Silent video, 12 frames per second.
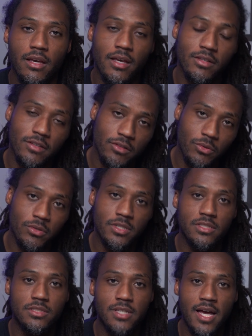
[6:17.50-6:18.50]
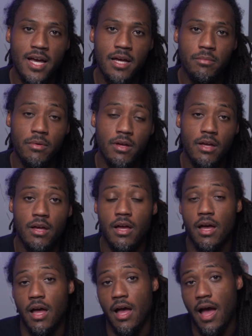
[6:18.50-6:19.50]
Is he doing his job?
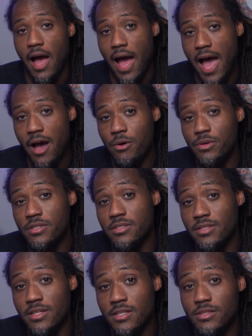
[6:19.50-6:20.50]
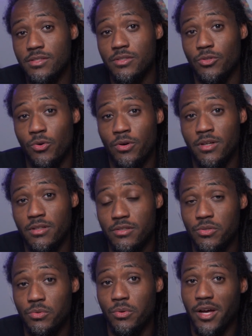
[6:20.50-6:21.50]
How is this going
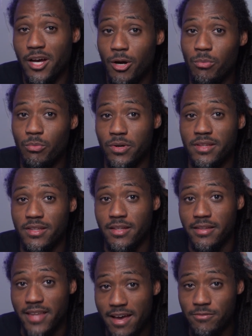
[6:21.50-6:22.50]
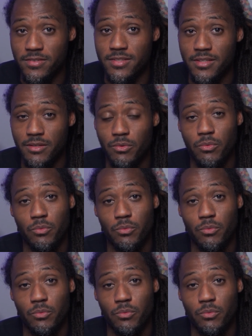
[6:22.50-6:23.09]
to help with the deficit?